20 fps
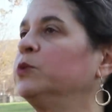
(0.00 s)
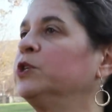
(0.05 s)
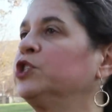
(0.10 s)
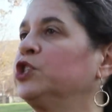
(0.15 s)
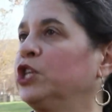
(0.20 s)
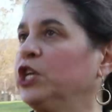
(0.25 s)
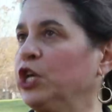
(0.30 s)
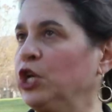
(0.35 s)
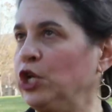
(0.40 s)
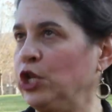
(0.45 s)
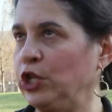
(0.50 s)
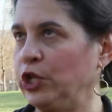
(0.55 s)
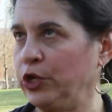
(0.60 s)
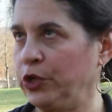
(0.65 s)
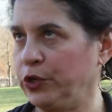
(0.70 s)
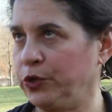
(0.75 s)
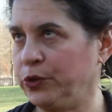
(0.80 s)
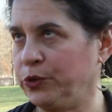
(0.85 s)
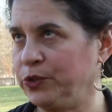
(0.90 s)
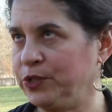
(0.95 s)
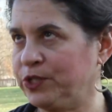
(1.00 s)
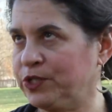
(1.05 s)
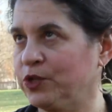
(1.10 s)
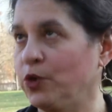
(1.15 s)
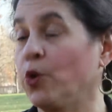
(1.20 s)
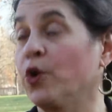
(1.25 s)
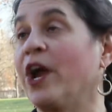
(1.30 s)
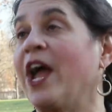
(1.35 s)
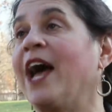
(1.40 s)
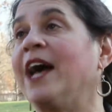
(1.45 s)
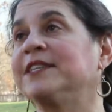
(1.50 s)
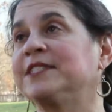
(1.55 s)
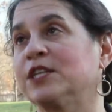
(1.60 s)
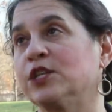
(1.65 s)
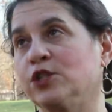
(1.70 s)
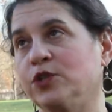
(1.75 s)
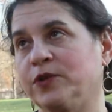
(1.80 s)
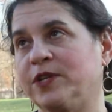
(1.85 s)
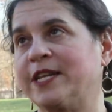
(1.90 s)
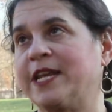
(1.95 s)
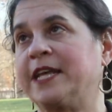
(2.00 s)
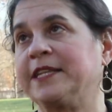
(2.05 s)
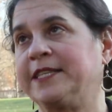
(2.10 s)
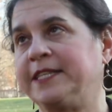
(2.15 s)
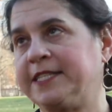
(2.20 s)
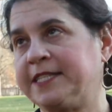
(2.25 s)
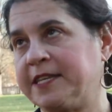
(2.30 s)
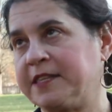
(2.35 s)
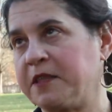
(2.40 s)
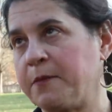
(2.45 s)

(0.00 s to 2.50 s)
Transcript: which includes, or has included at least